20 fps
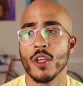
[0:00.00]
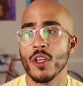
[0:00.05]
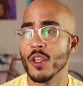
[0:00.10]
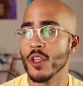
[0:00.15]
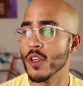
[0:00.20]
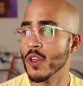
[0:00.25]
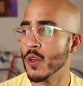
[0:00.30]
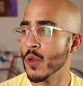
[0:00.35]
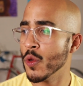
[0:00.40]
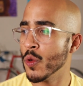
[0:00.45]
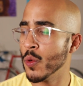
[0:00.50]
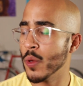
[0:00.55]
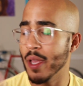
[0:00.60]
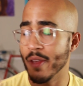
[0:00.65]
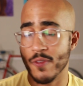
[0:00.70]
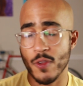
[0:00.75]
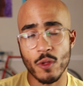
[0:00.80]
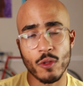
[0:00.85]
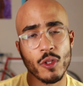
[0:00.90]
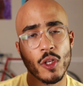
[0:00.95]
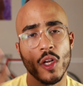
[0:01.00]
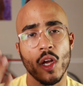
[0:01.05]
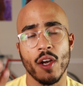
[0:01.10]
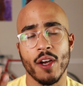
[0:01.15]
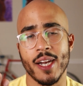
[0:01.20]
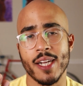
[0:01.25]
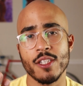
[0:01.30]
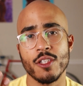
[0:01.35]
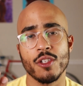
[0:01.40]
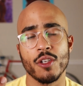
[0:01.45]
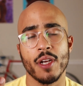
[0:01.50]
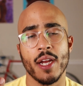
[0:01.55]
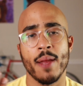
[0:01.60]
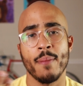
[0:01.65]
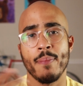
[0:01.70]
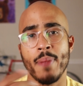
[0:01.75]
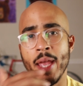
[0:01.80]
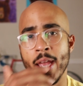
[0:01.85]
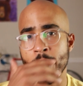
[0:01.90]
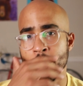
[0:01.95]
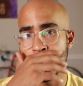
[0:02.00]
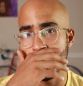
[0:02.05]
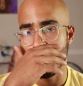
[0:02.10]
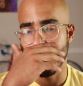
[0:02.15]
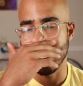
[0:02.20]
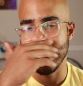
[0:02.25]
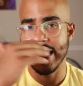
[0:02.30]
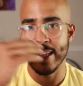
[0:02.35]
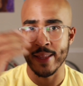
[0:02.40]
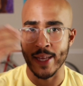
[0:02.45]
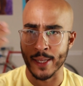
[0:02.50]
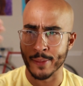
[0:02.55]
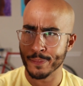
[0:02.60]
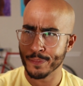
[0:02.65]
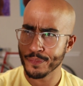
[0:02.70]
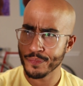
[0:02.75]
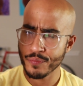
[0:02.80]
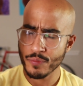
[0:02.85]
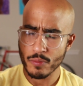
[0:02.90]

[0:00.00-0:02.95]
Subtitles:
If you look on our Instagram page, you'll see that